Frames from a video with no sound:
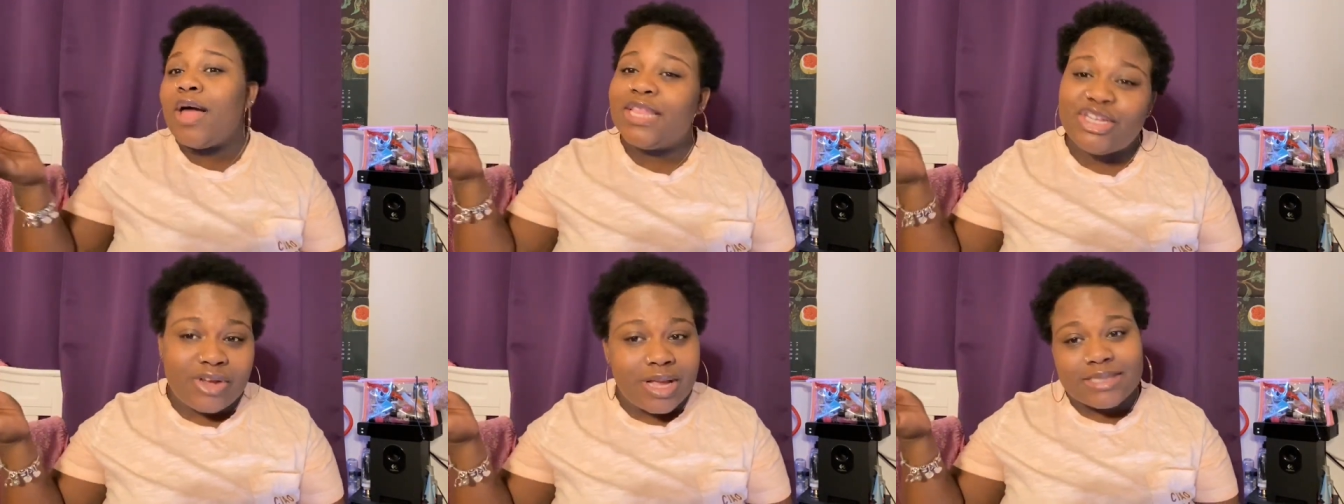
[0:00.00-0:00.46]

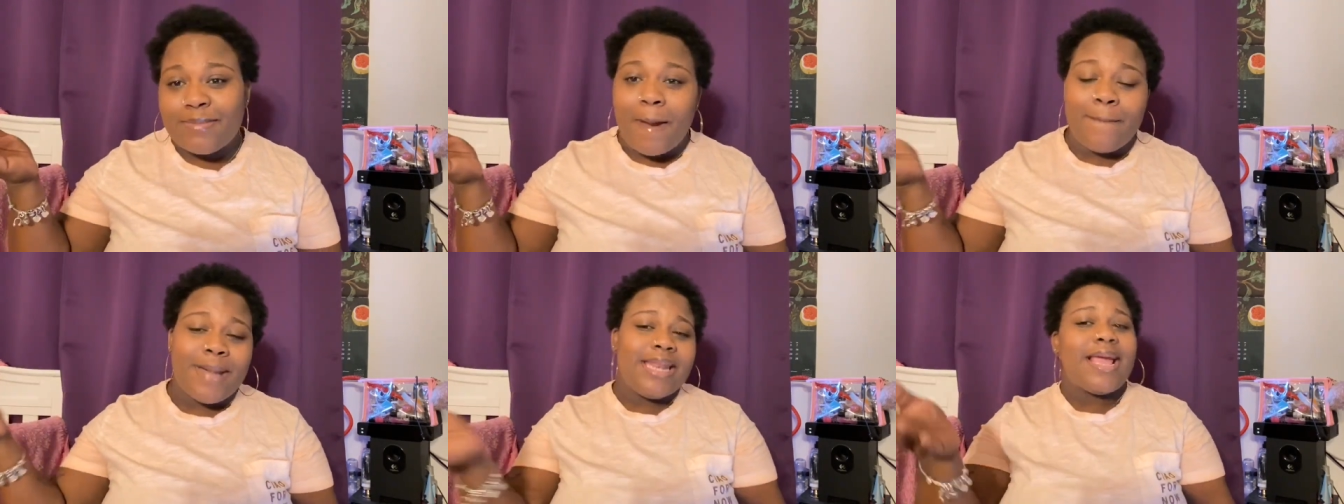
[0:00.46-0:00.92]

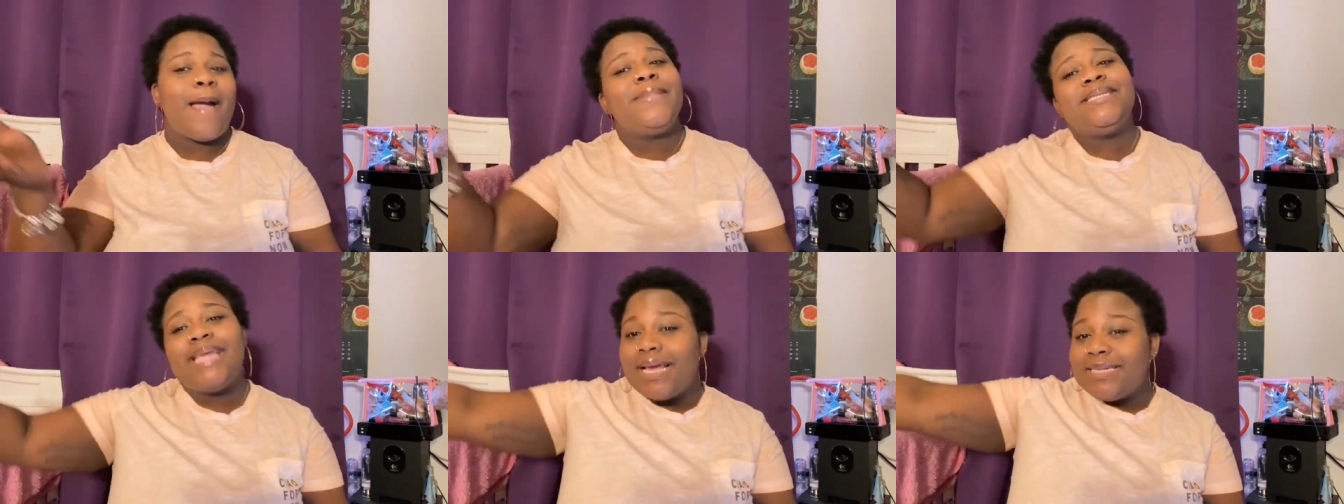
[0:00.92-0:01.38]
my body
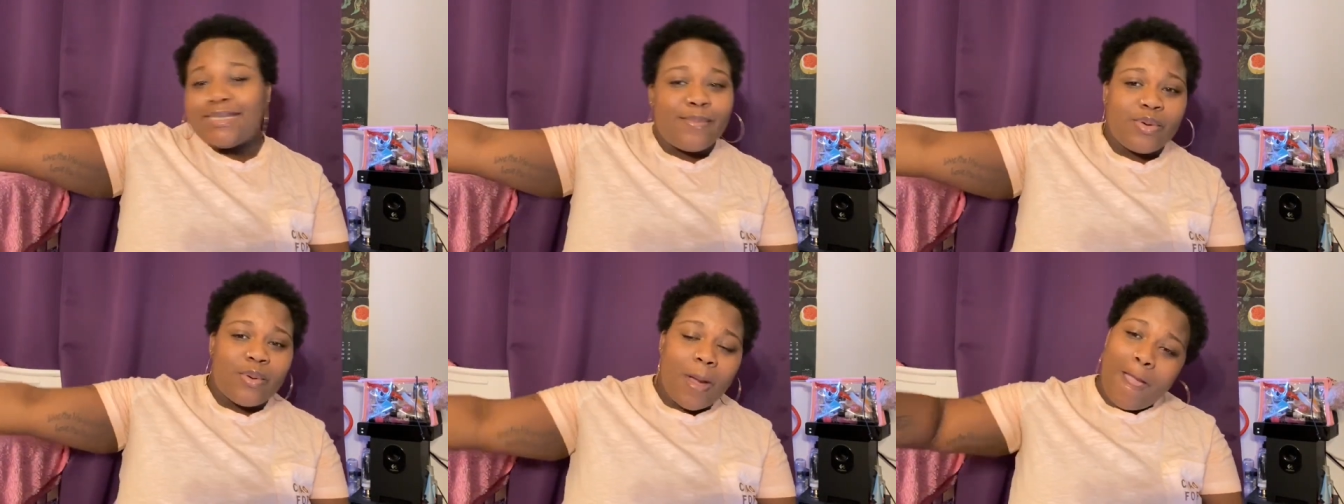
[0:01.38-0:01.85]
got me seeing
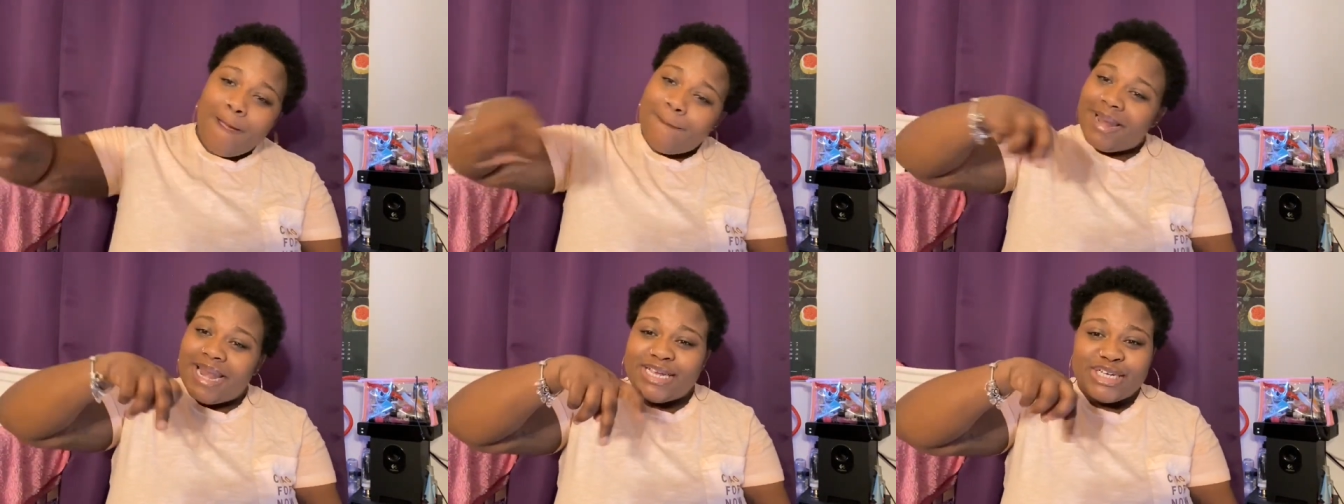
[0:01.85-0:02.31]
double.
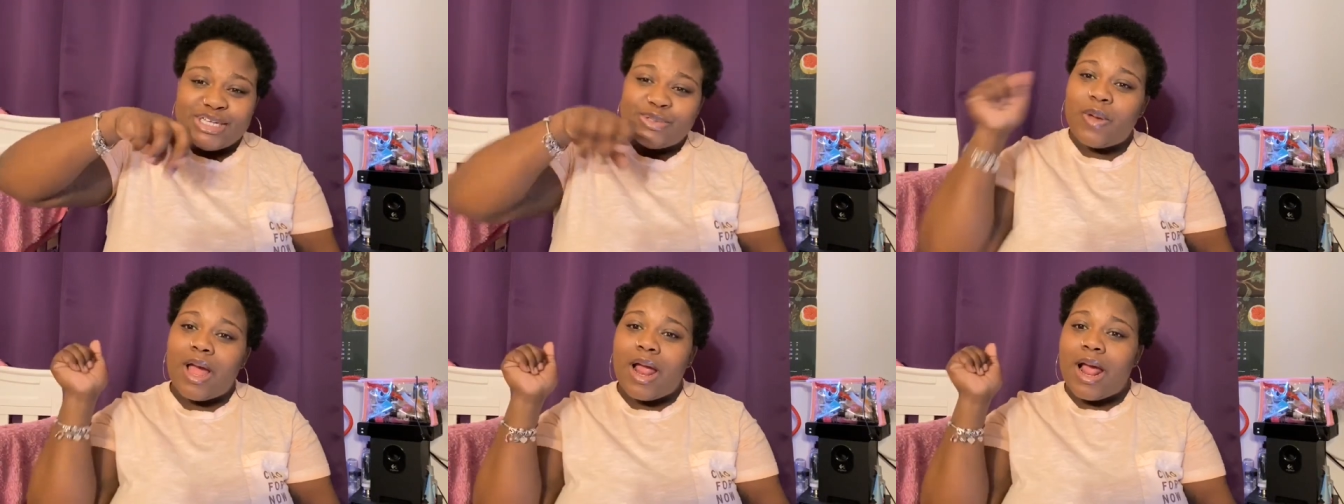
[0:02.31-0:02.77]
When I
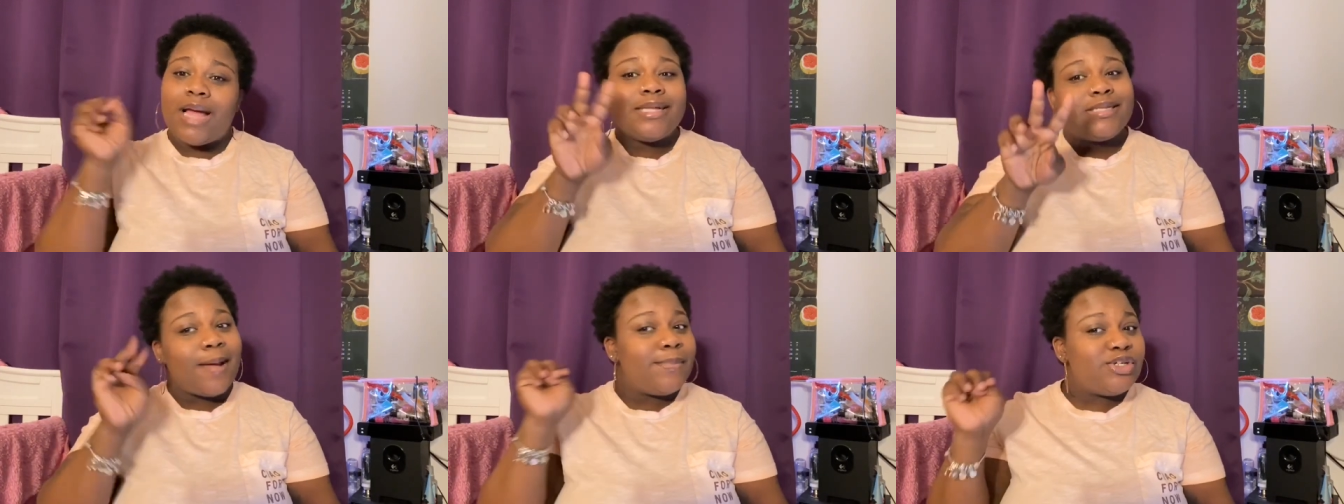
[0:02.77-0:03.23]

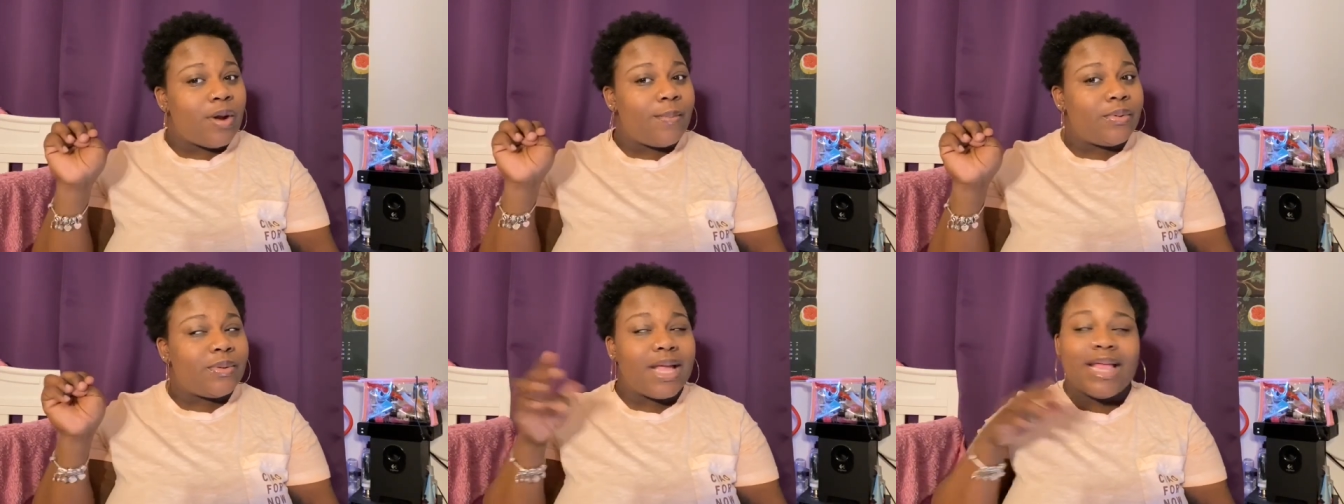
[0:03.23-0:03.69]
I'm
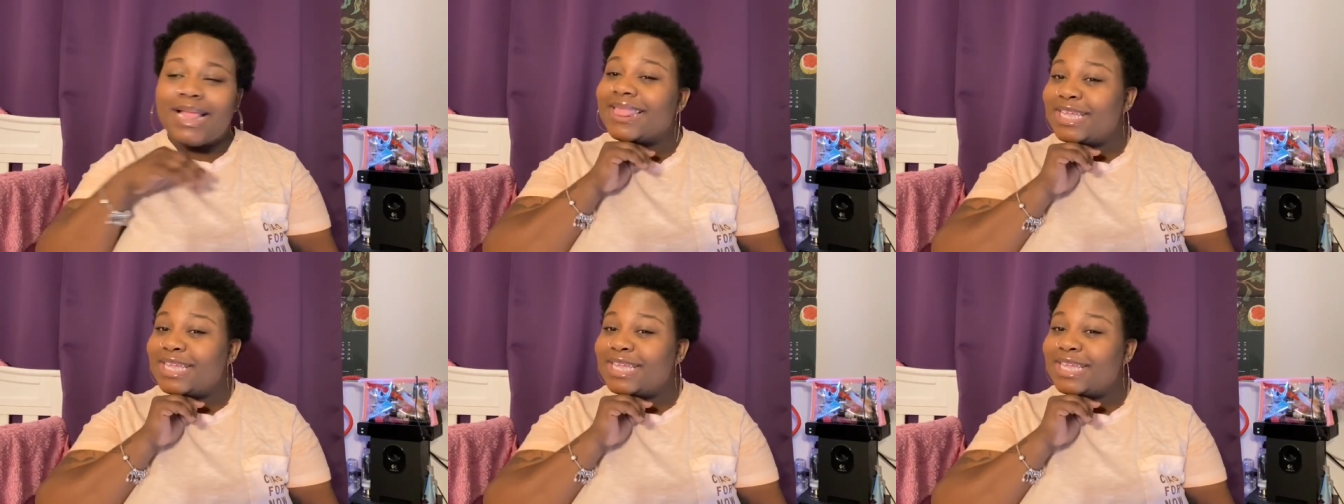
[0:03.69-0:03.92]
trouble. This